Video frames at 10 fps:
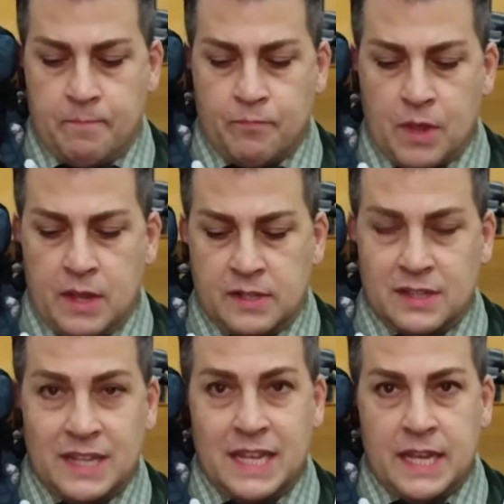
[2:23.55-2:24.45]
it's
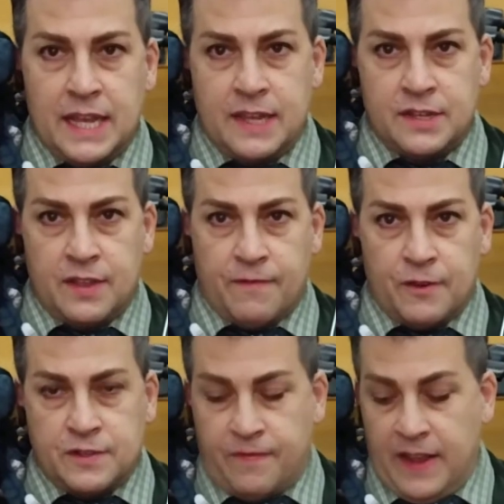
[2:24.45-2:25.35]
leaning into the first
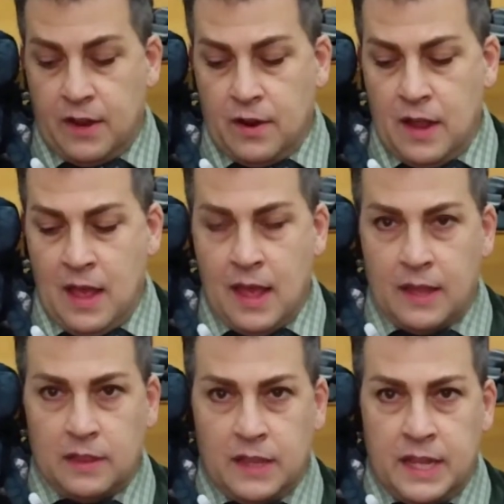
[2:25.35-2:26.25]
finger and
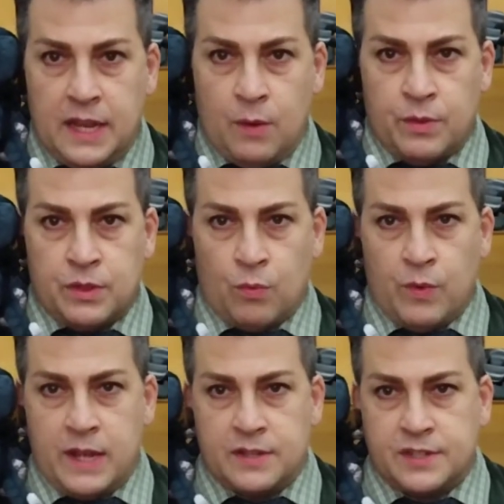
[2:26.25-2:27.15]
leading with the
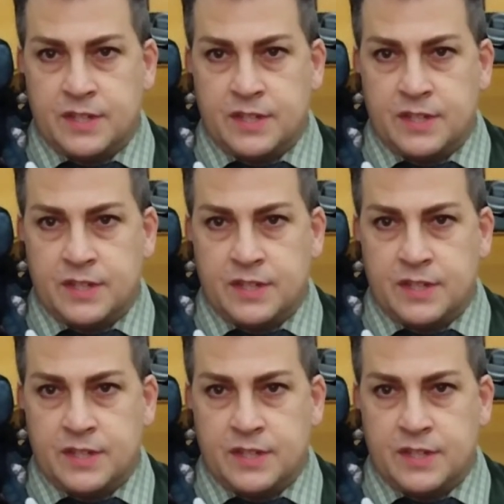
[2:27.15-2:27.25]
wrist